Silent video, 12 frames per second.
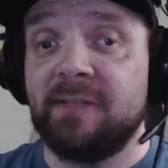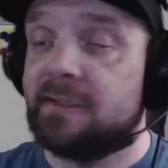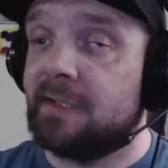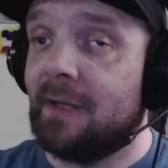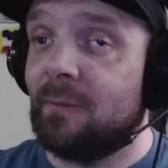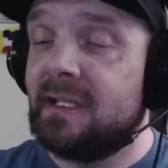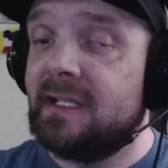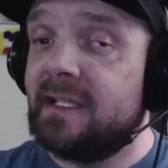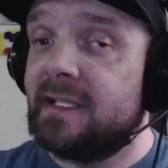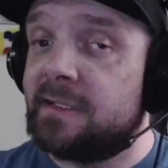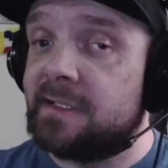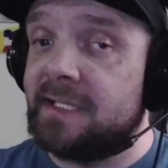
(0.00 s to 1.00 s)
So
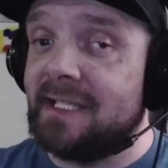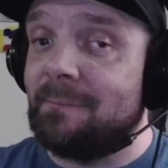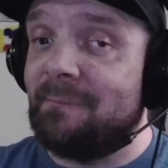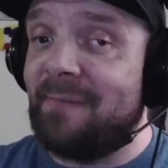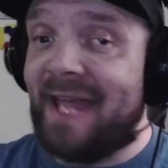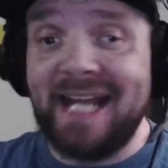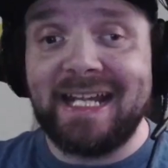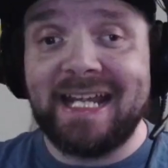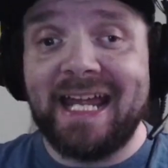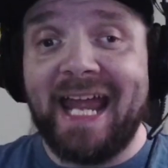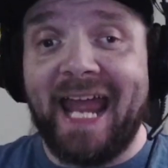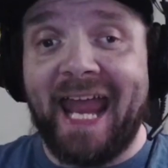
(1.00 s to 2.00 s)
sit back
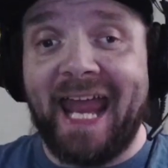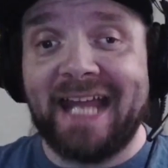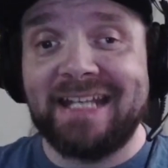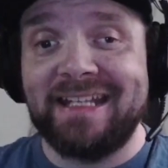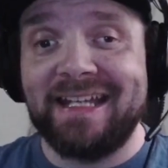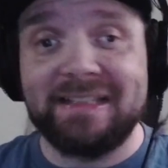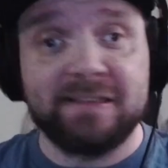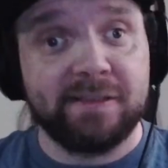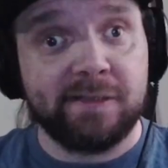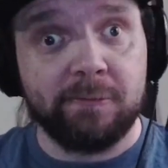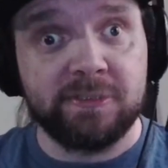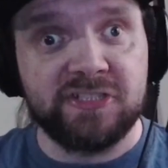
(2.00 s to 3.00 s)
and let's
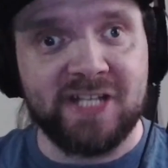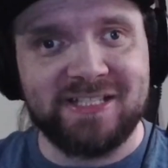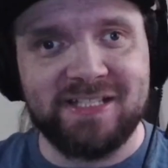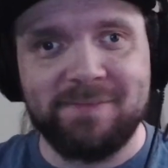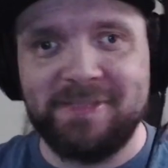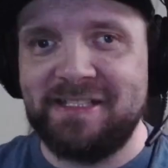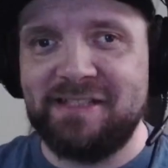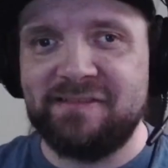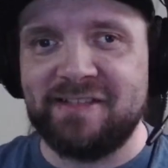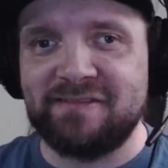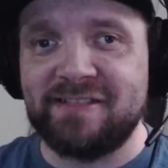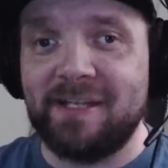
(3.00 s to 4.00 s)
see what ChatGPT
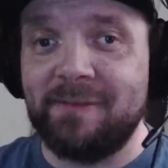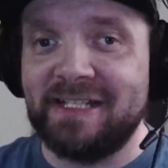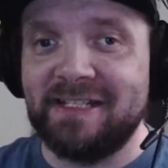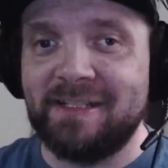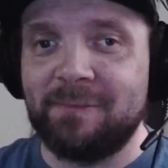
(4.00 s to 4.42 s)
says. And coming in at number